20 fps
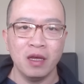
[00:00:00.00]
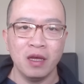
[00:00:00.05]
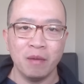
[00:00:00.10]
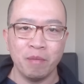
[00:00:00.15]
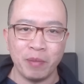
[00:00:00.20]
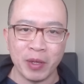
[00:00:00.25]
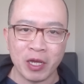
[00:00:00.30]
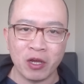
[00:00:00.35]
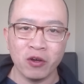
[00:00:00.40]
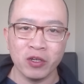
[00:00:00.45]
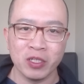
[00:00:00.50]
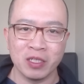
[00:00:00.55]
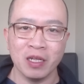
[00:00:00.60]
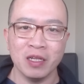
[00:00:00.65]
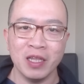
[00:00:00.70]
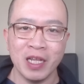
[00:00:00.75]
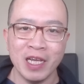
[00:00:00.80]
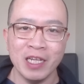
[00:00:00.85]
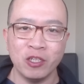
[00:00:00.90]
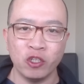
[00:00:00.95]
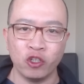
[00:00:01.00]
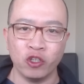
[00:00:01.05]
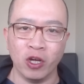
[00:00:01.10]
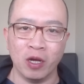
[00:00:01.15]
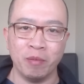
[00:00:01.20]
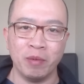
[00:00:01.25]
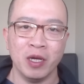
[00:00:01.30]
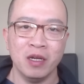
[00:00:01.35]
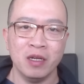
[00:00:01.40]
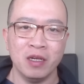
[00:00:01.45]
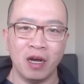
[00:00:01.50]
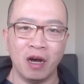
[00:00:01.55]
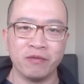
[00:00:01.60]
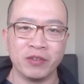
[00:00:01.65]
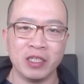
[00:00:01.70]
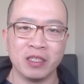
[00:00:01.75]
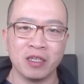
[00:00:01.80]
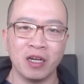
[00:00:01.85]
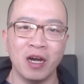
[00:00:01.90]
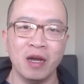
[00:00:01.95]
because the lead ship of
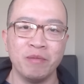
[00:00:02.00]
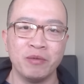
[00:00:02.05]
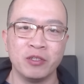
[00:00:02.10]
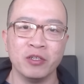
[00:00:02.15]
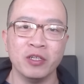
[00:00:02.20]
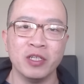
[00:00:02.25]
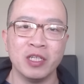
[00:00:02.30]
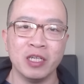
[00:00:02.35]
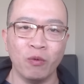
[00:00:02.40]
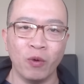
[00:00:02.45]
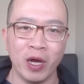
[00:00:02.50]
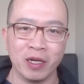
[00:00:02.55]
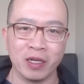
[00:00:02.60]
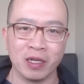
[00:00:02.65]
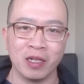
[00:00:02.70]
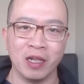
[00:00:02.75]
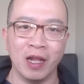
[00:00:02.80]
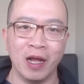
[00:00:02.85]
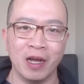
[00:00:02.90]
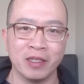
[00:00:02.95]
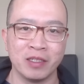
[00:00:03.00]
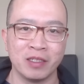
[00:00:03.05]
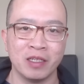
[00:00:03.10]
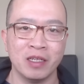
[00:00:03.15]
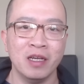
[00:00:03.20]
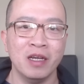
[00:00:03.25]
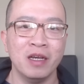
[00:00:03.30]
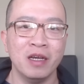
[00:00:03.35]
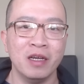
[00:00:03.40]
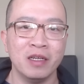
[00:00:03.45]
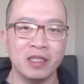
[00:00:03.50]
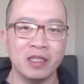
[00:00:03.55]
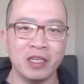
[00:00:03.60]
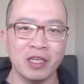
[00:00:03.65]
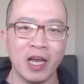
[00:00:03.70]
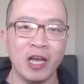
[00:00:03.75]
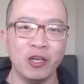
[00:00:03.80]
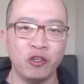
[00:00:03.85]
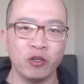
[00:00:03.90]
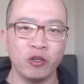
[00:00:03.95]
the Type 31 class, the
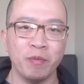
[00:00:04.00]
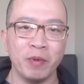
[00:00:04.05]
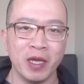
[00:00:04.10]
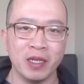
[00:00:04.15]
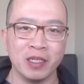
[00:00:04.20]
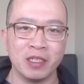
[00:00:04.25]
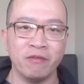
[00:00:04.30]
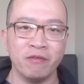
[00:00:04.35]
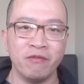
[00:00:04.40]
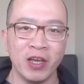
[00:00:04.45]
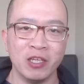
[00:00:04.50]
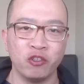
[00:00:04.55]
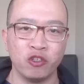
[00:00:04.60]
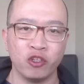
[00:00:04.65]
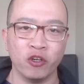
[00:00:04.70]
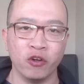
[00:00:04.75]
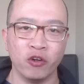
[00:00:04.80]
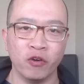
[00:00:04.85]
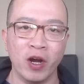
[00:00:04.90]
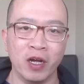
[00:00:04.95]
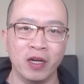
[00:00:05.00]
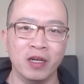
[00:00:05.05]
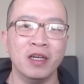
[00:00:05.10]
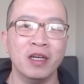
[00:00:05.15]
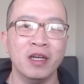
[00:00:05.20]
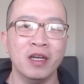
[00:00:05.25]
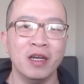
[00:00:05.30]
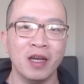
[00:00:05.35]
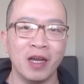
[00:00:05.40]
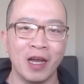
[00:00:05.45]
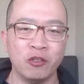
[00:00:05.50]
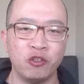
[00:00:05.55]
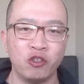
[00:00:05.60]
HMS Venturer, had